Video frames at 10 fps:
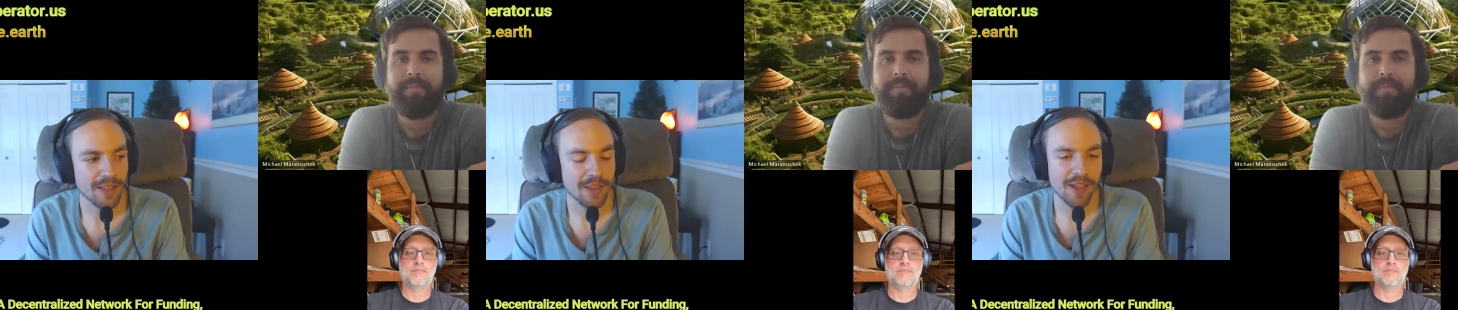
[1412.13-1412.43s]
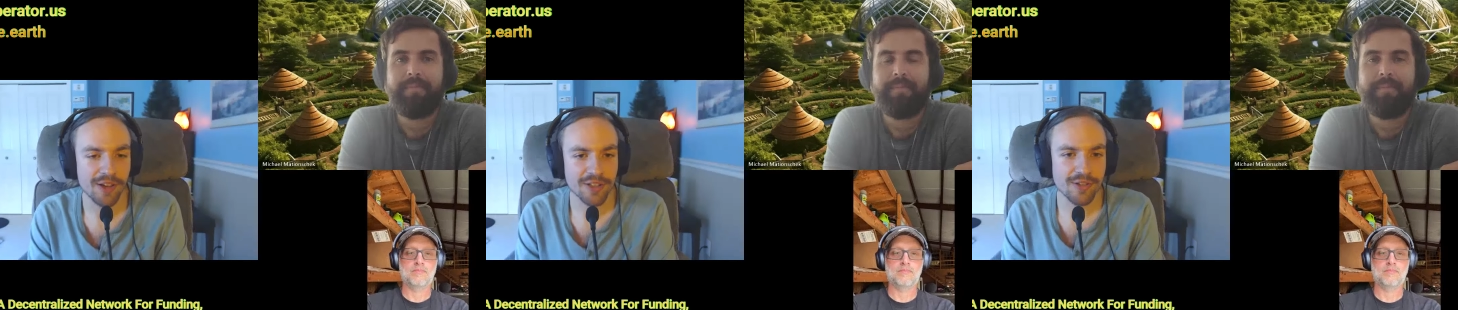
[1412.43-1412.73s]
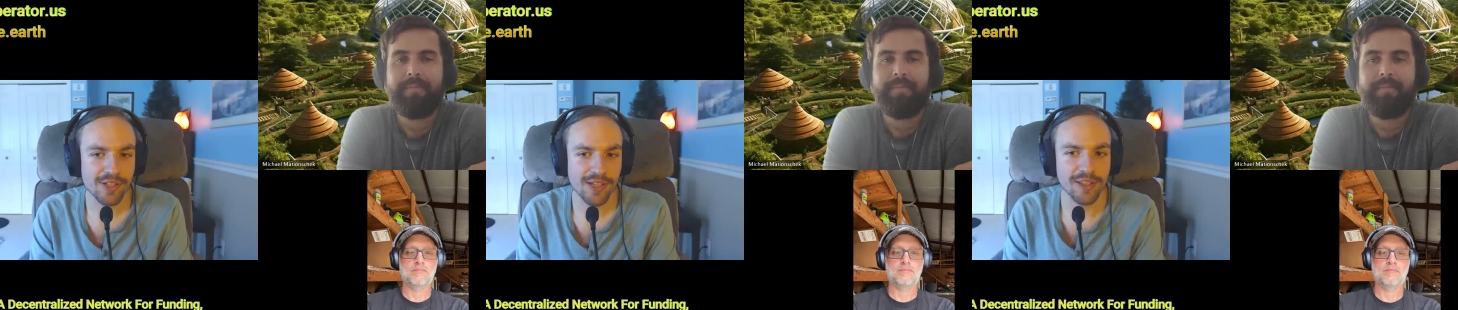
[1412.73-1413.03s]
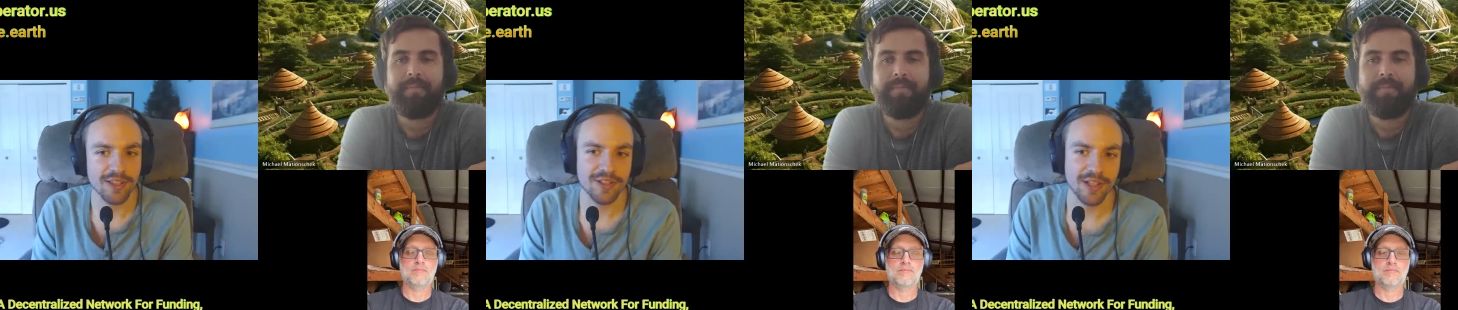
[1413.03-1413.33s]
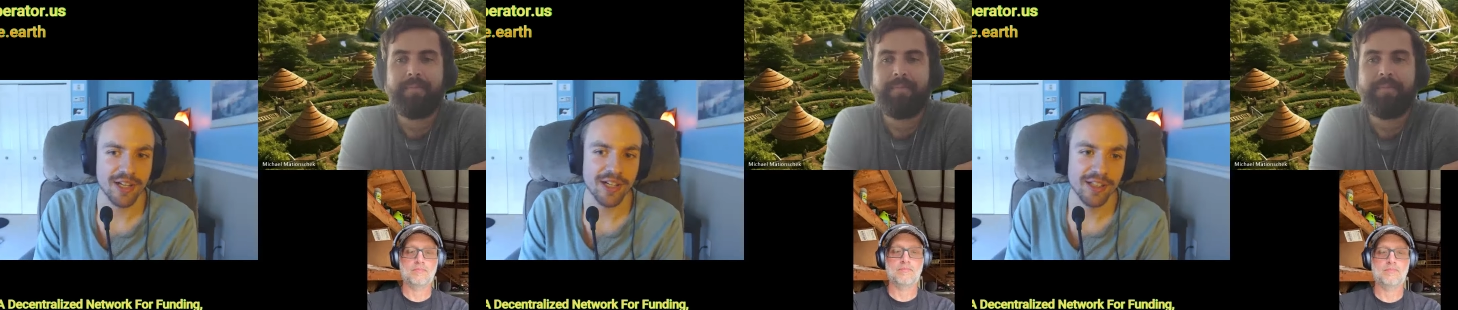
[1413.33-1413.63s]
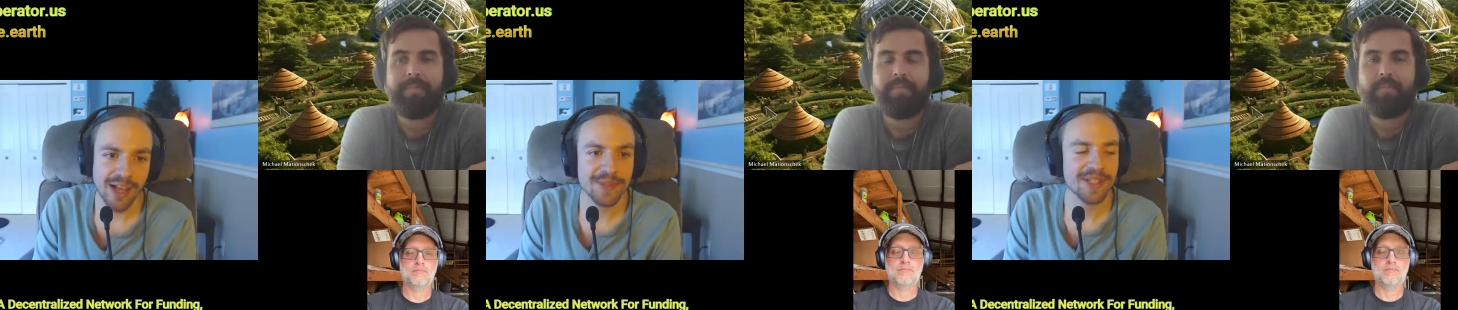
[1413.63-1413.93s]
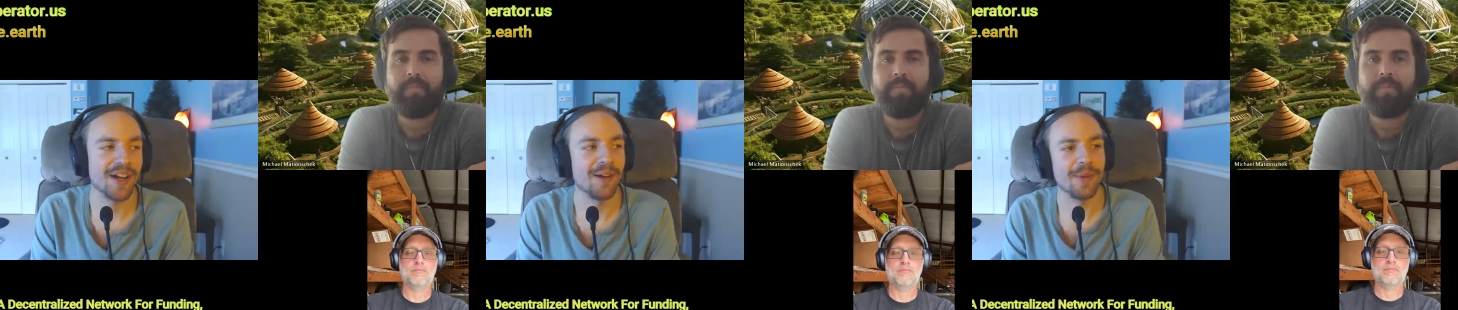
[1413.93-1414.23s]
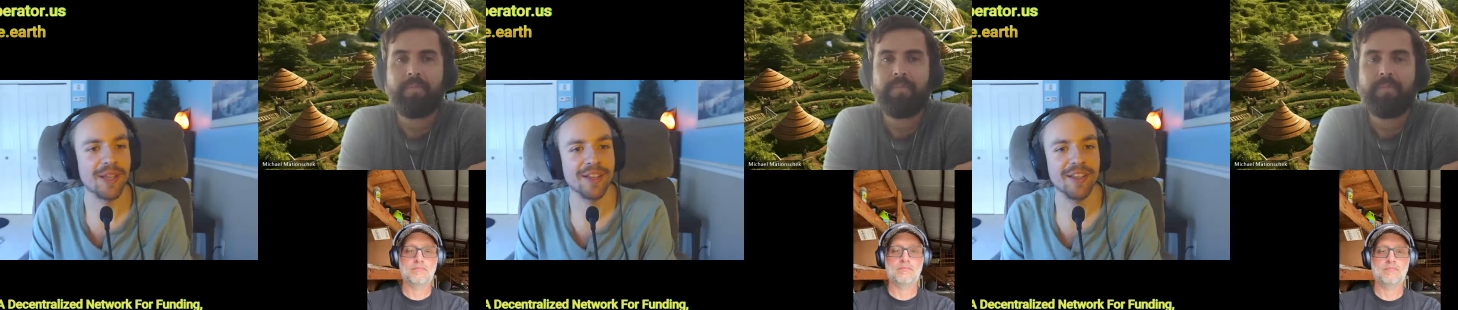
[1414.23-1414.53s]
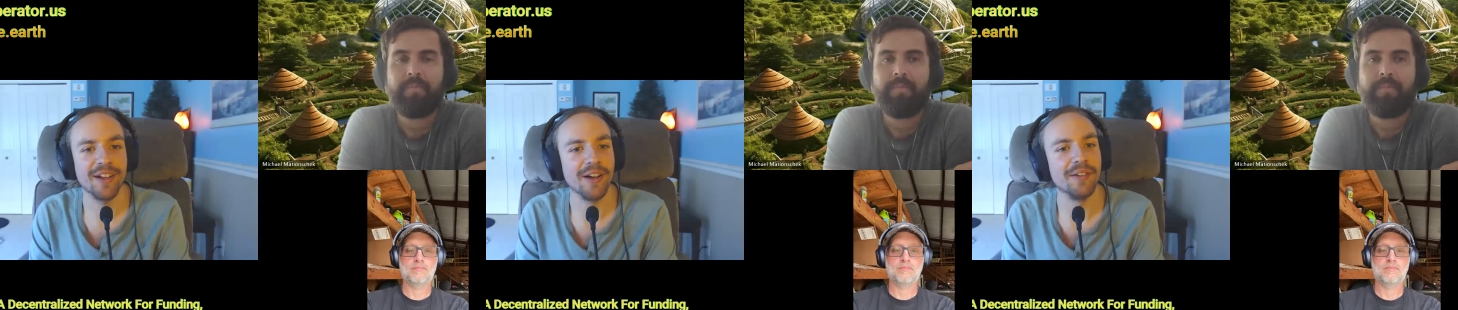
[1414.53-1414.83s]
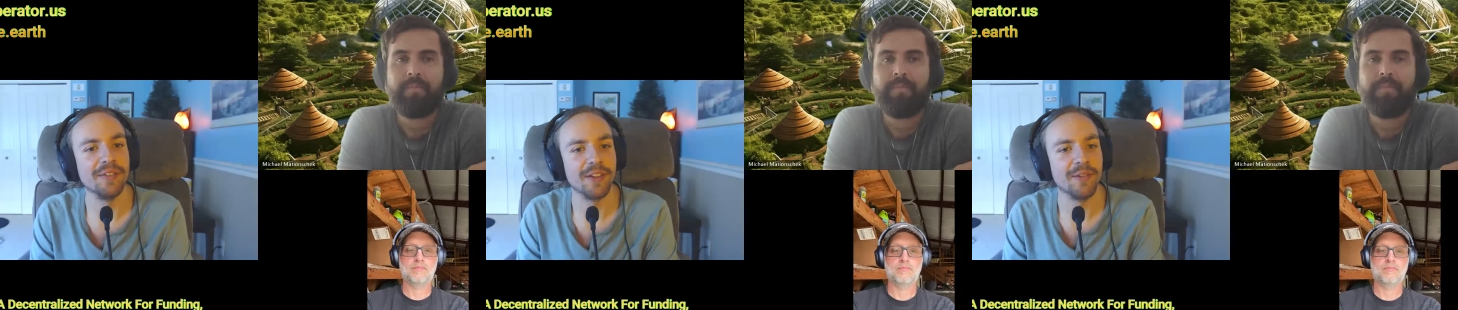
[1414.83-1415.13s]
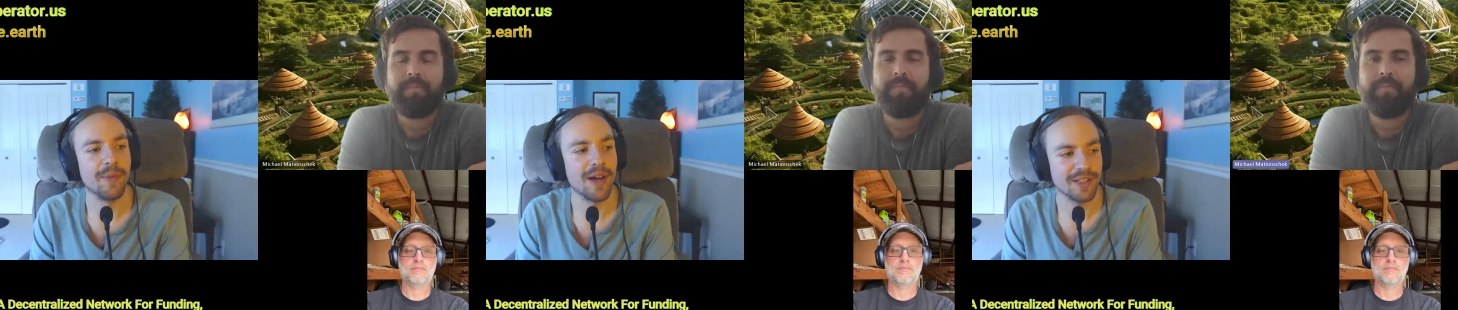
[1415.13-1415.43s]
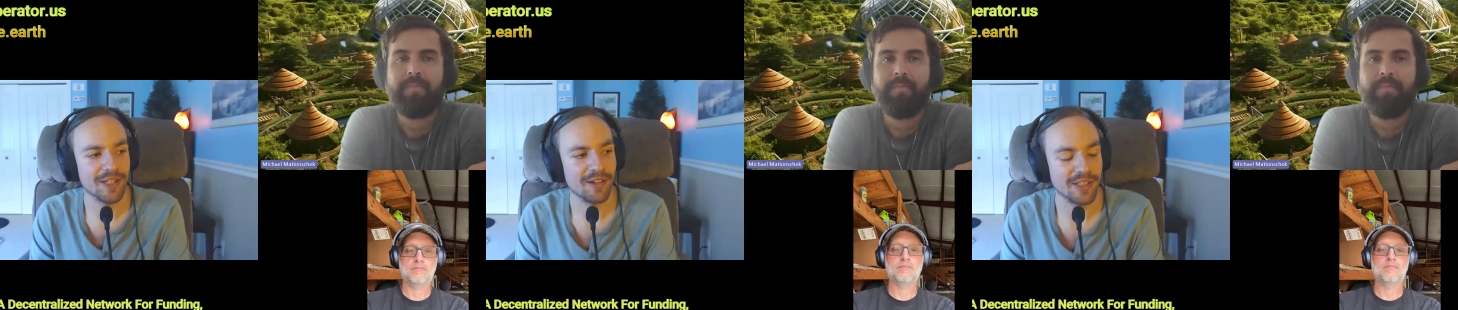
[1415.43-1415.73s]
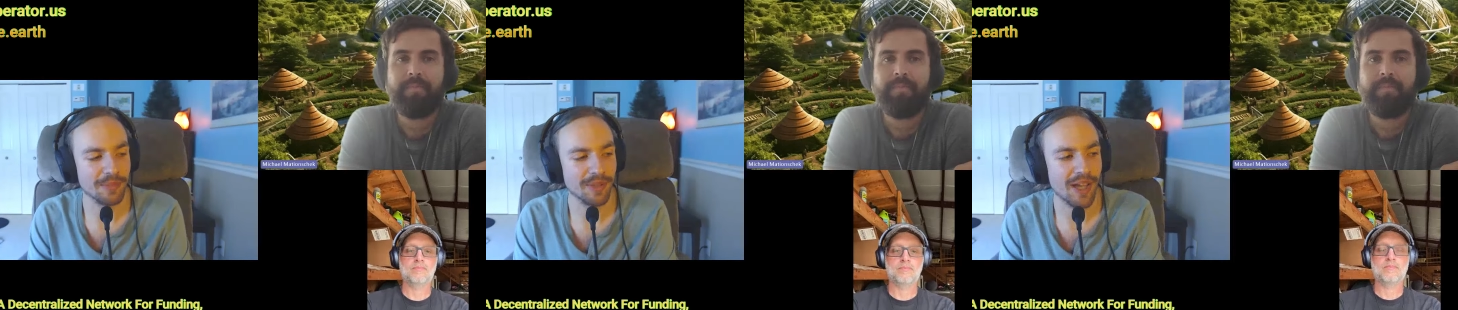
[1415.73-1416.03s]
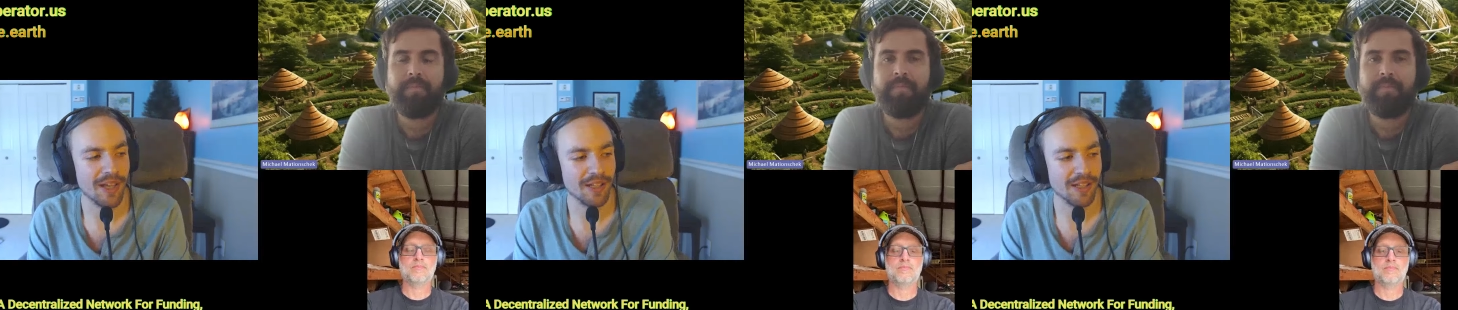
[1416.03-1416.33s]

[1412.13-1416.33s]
Speaker 1: And then they also see that there's a collapse coming of the monetary mm supply.